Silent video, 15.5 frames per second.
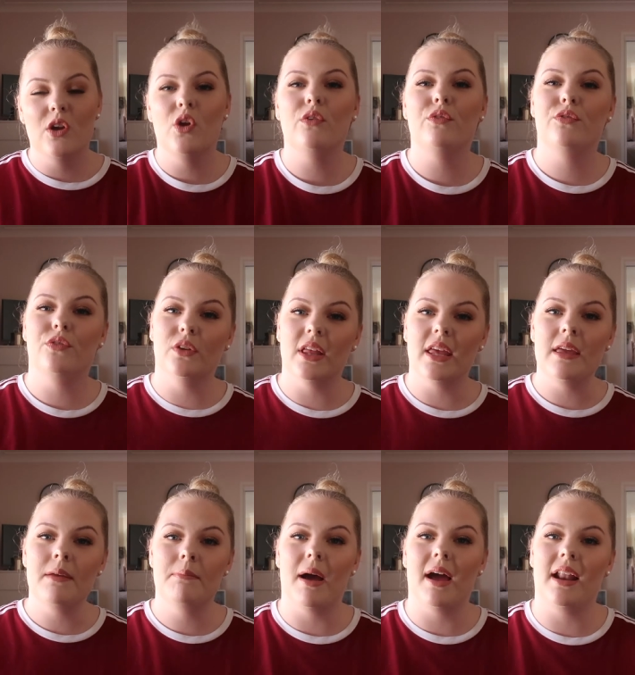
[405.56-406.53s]
Not
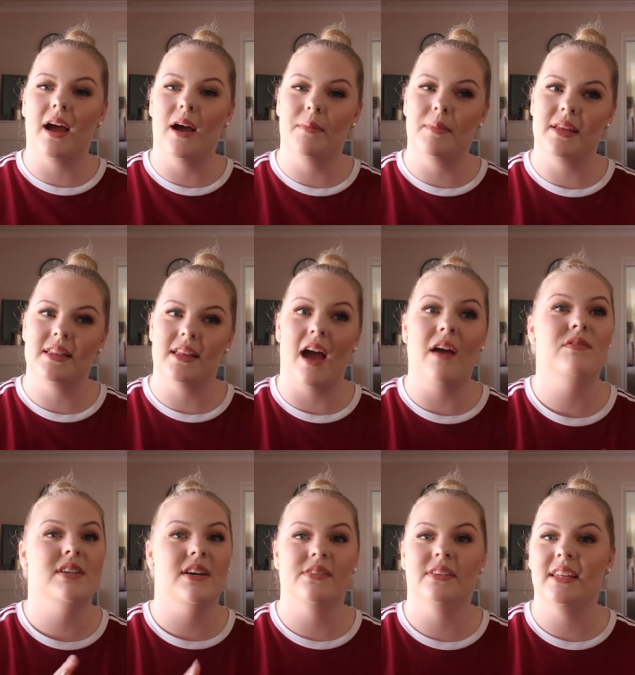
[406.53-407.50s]
fully, but um, it,
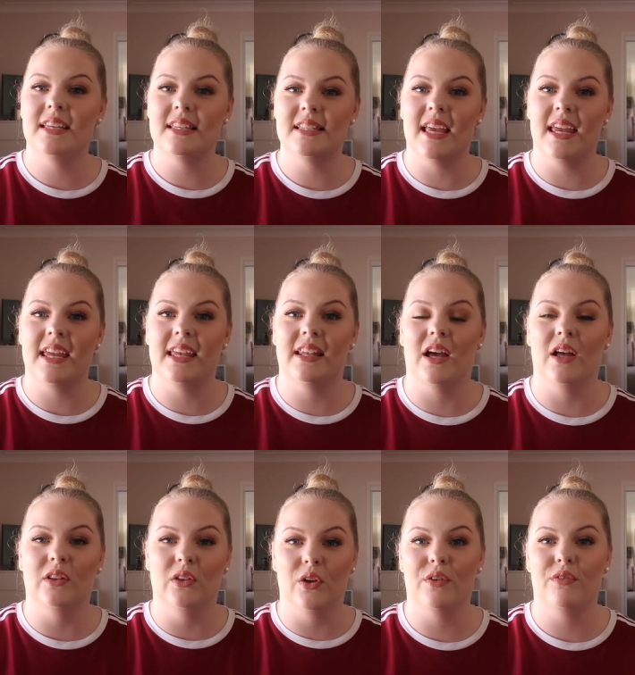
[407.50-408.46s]
I've definitely seen
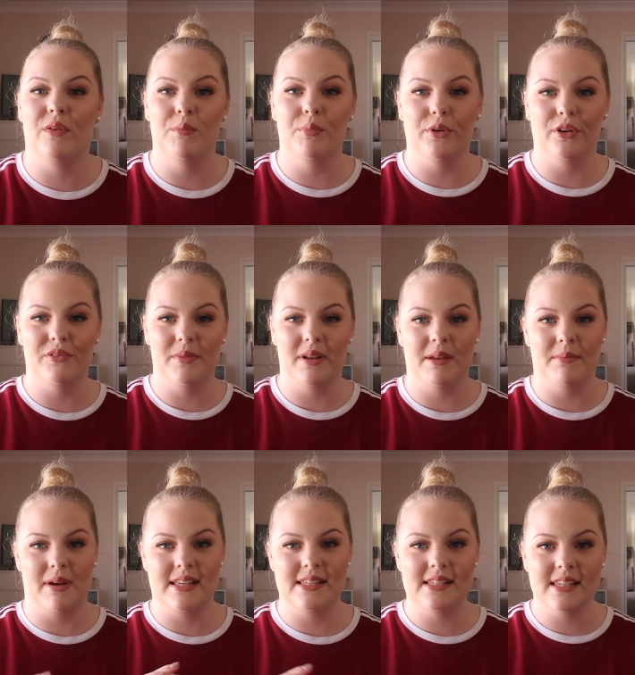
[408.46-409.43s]
a lot of improvement
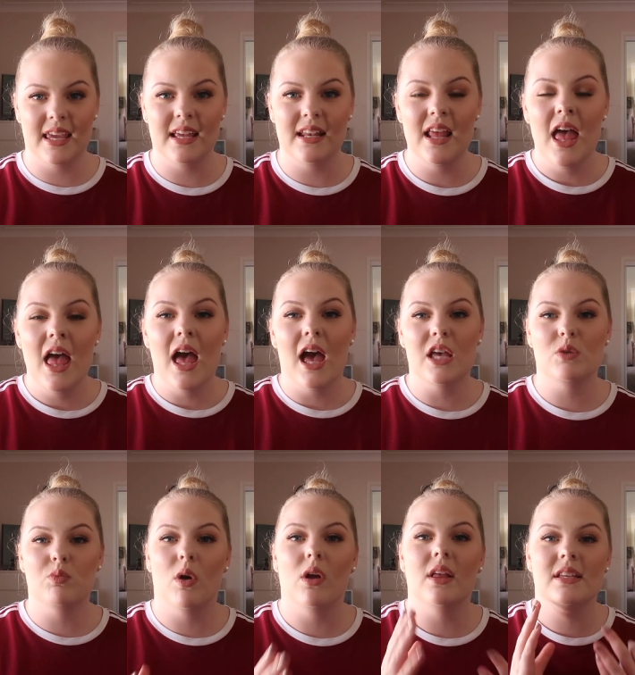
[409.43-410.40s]
in my skin
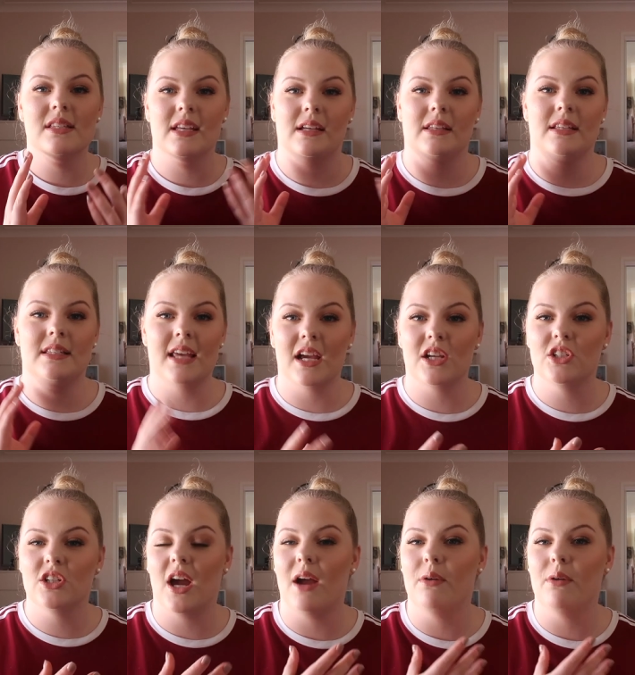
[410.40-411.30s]
as well as like the texture.